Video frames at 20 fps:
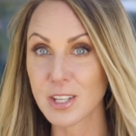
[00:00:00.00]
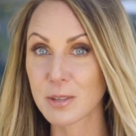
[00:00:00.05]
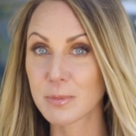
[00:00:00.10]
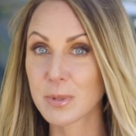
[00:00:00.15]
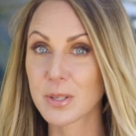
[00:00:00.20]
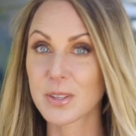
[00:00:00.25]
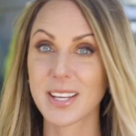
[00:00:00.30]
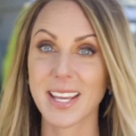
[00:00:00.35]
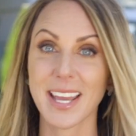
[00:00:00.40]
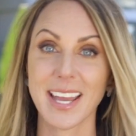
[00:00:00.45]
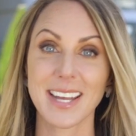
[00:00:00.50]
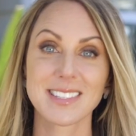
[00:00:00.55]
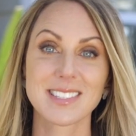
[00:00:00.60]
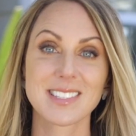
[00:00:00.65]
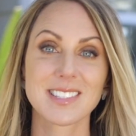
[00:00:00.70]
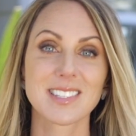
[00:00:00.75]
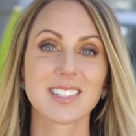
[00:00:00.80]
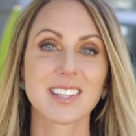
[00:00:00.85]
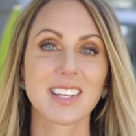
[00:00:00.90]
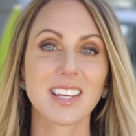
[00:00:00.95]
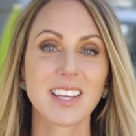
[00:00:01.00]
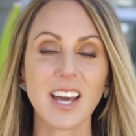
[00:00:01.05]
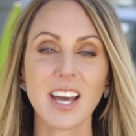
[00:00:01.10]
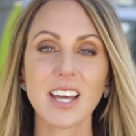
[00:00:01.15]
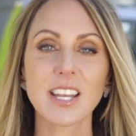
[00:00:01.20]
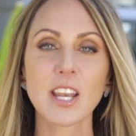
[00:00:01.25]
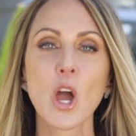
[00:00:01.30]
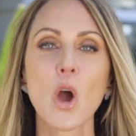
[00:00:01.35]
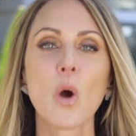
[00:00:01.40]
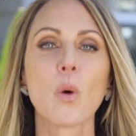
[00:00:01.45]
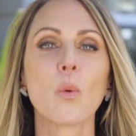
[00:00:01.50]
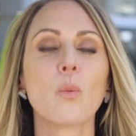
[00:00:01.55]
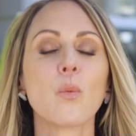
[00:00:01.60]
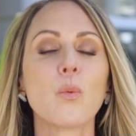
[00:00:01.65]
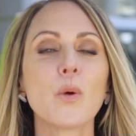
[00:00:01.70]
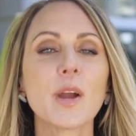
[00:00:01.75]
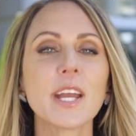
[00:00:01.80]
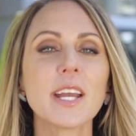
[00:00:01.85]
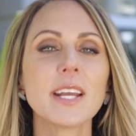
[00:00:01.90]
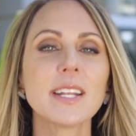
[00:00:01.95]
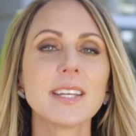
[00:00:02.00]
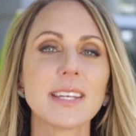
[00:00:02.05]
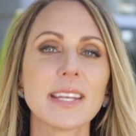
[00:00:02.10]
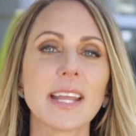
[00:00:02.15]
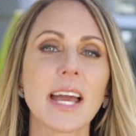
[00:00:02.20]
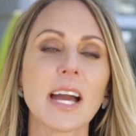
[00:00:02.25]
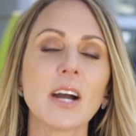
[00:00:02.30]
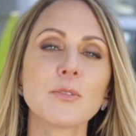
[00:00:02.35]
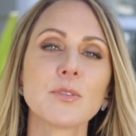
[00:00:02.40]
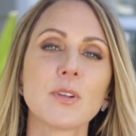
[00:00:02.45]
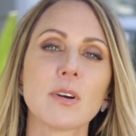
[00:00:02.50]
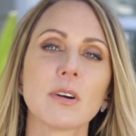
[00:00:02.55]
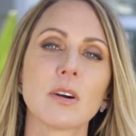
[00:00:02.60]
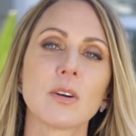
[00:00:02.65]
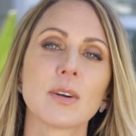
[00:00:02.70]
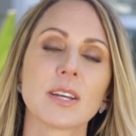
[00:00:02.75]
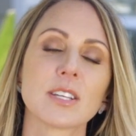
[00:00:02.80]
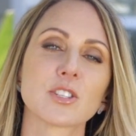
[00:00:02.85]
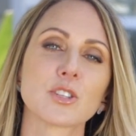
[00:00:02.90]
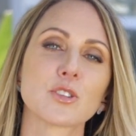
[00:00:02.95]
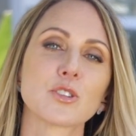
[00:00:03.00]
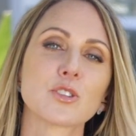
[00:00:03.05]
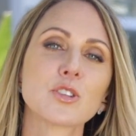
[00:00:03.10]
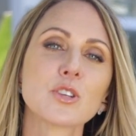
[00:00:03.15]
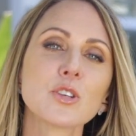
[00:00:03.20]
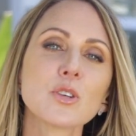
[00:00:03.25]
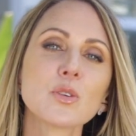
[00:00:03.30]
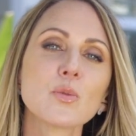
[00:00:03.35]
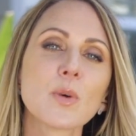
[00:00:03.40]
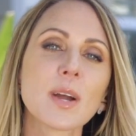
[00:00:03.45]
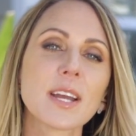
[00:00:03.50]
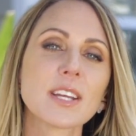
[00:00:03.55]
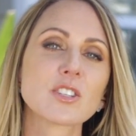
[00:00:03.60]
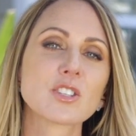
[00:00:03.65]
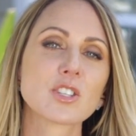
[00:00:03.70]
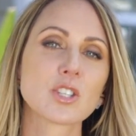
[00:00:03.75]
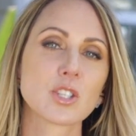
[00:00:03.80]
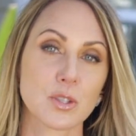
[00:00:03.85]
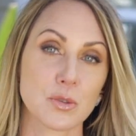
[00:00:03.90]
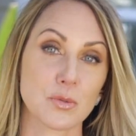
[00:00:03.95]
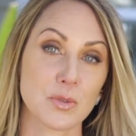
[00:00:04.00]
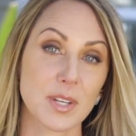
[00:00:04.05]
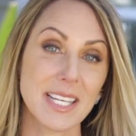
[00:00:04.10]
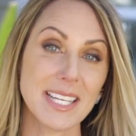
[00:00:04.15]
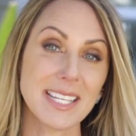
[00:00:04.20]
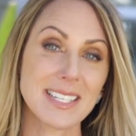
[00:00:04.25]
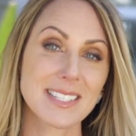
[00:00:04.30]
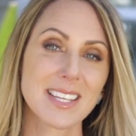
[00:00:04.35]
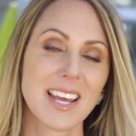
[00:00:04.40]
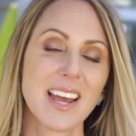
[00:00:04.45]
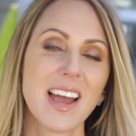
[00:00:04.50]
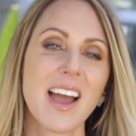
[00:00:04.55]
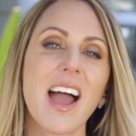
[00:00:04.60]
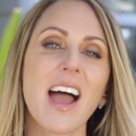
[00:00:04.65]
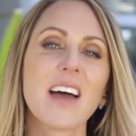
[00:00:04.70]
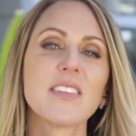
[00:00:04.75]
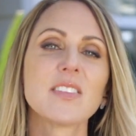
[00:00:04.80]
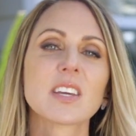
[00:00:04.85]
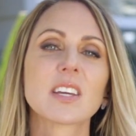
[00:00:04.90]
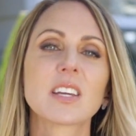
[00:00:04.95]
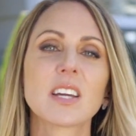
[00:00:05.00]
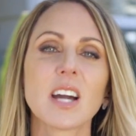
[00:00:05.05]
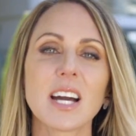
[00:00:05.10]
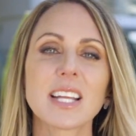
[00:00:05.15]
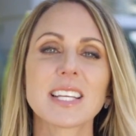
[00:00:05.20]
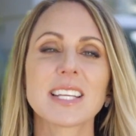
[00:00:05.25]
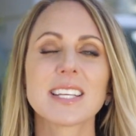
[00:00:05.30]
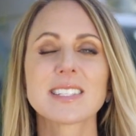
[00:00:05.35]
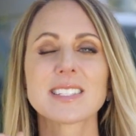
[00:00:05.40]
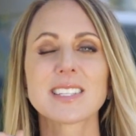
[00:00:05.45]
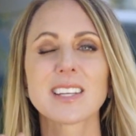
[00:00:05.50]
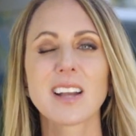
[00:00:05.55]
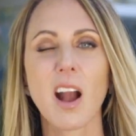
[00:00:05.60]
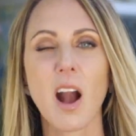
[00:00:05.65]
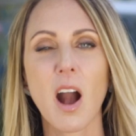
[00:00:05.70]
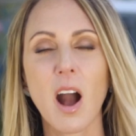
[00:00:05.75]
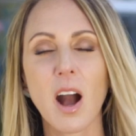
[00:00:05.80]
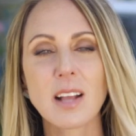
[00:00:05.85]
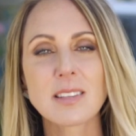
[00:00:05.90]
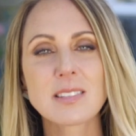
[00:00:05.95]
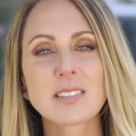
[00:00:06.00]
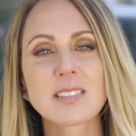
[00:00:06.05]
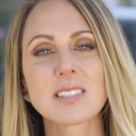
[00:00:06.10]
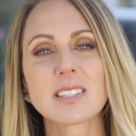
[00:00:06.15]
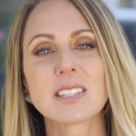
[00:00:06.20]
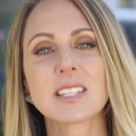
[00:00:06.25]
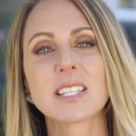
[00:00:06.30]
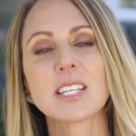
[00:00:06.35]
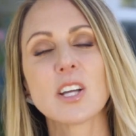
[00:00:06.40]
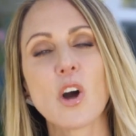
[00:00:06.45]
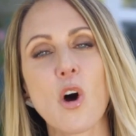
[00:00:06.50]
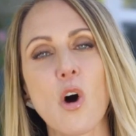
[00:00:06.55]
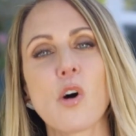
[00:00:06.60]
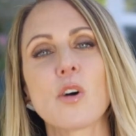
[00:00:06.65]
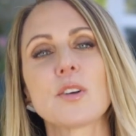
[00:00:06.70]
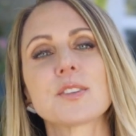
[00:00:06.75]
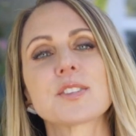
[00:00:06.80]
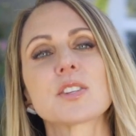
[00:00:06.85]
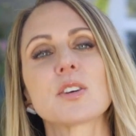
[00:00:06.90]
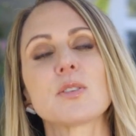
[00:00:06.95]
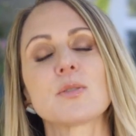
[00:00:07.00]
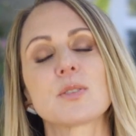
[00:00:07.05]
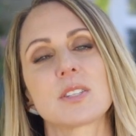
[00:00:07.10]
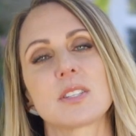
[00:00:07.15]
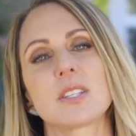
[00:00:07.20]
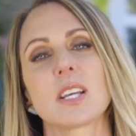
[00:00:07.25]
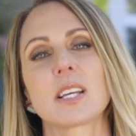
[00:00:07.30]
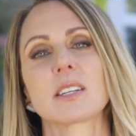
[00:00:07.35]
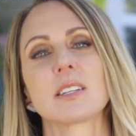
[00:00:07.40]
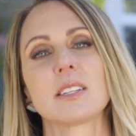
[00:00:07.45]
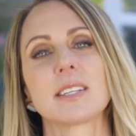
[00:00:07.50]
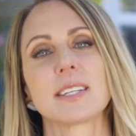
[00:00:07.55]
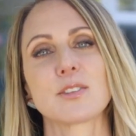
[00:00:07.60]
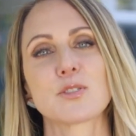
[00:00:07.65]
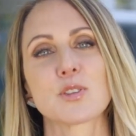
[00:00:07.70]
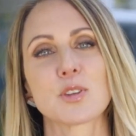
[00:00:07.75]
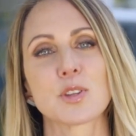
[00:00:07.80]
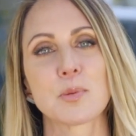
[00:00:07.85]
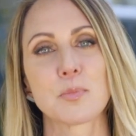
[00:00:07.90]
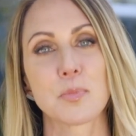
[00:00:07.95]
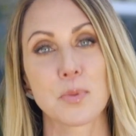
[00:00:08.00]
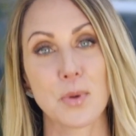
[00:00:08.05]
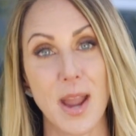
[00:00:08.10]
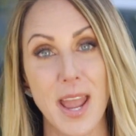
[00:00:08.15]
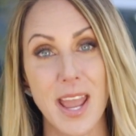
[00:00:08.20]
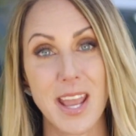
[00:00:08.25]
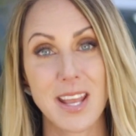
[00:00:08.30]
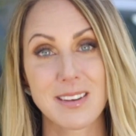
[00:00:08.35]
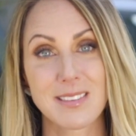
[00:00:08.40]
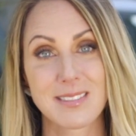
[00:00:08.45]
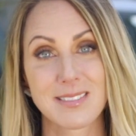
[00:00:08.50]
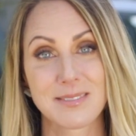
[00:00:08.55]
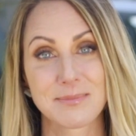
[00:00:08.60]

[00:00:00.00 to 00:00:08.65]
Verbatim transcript: communicates to the gut, we now know is a two-way street, and the gut is constantly also signaling to the brain.